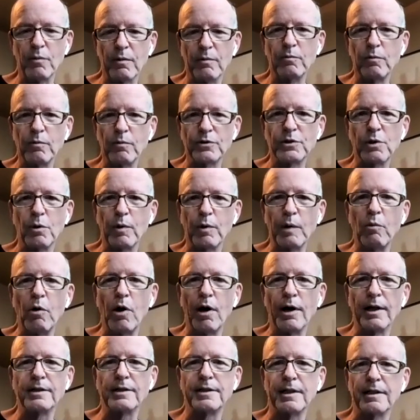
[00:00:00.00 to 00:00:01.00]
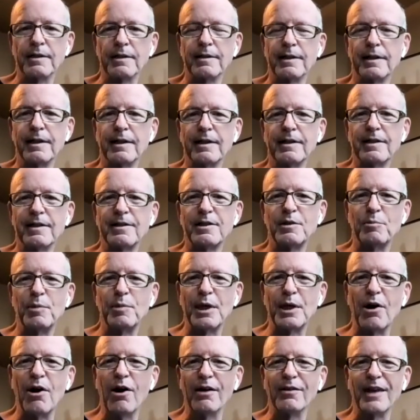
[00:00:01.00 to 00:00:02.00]
And so we wanted to
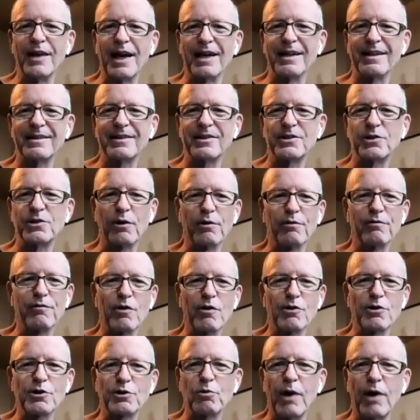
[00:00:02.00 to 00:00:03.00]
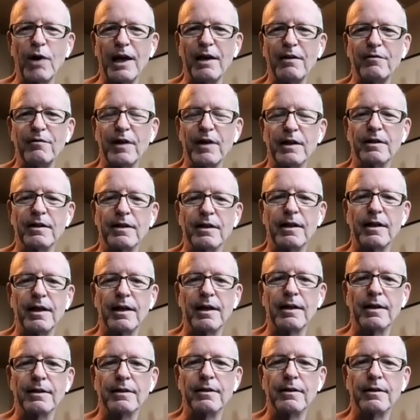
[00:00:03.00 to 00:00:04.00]
be on that sort of first wave
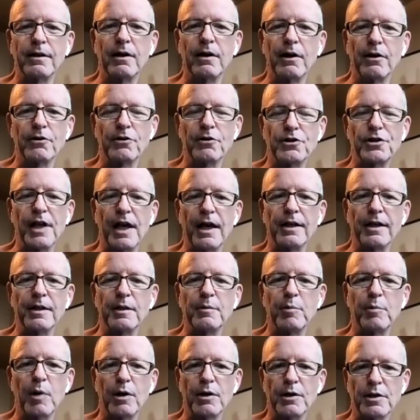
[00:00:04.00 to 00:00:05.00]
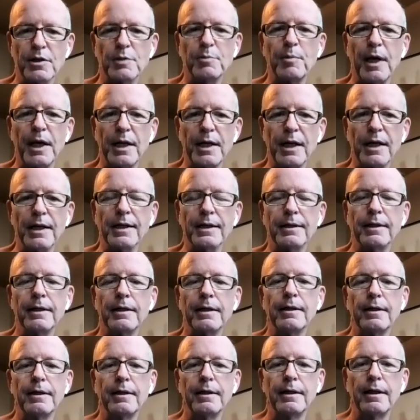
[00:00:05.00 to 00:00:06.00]
and understand it, participate in it,
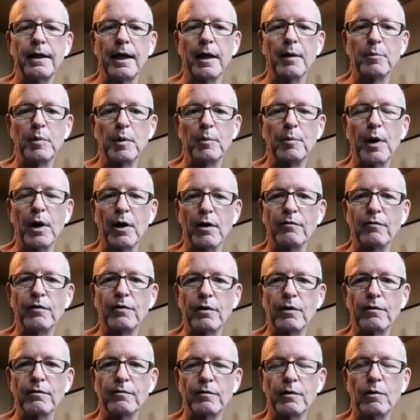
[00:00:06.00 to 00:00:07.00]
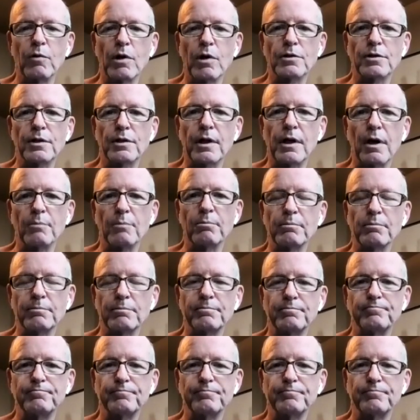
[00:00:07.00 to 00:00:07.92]
and prepare for what's to come.